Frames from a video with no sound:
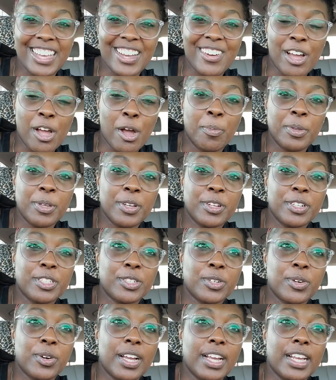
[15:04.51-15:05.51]
I hope you
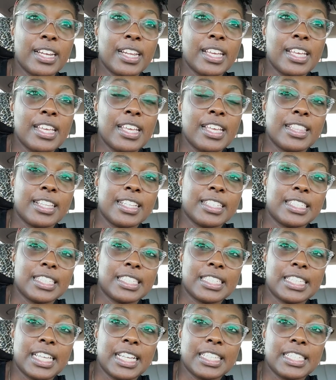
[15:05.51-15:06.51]
enjoyed this
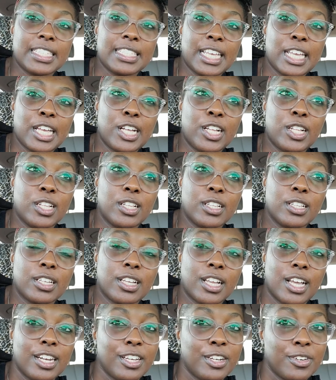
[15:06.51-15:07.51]
estate sale
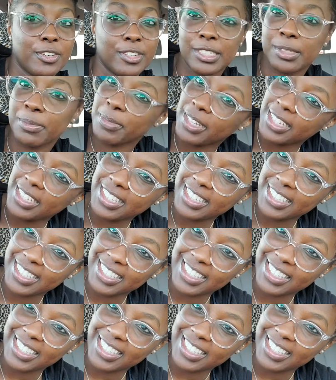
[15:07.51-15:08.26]
kind of Christmas